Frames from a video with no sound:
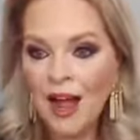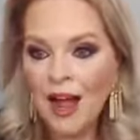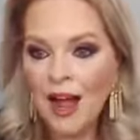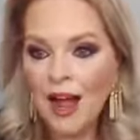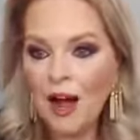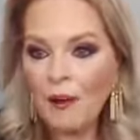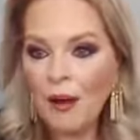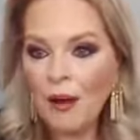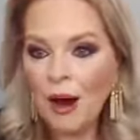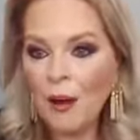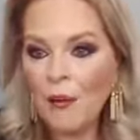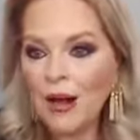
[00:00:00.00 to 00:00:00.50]

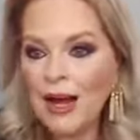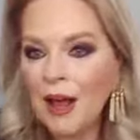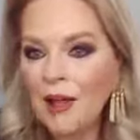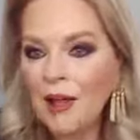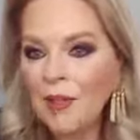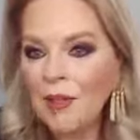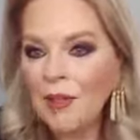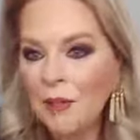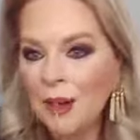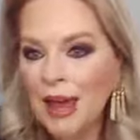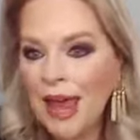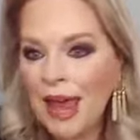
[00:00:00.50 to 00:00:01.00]
All right, what
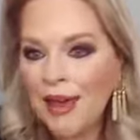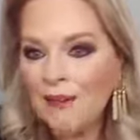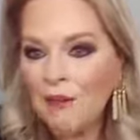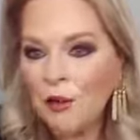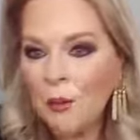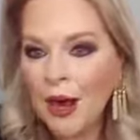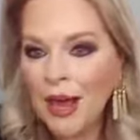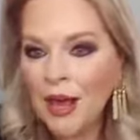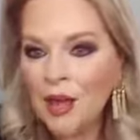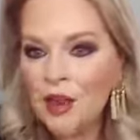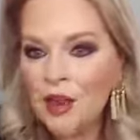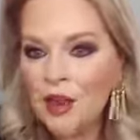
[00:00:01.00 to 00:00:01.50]
else do we
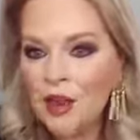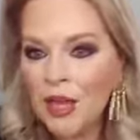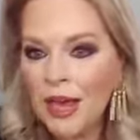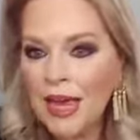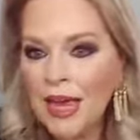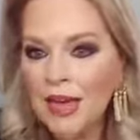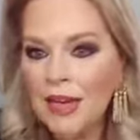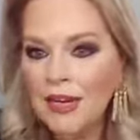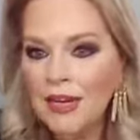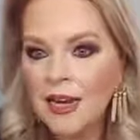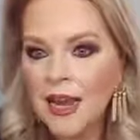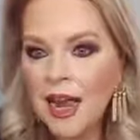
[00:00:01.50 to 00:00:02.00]
have?
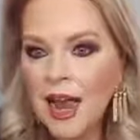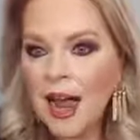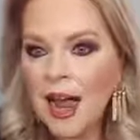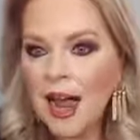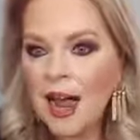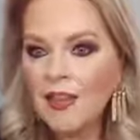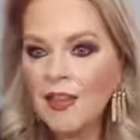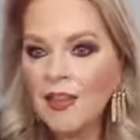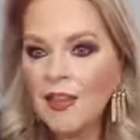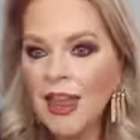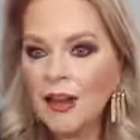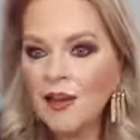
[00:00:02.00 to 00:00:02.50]
Question
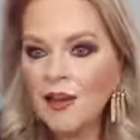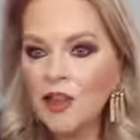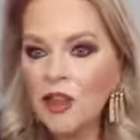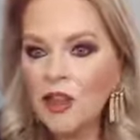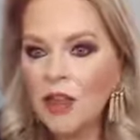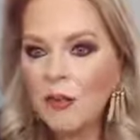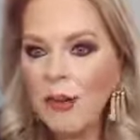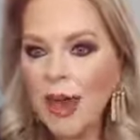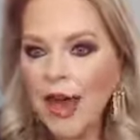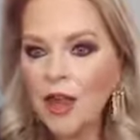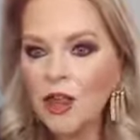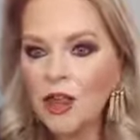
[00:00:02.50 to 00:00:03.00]
on the
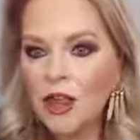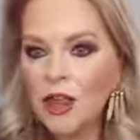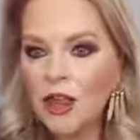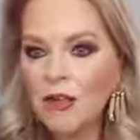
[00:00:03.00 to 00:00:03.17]
energy patch,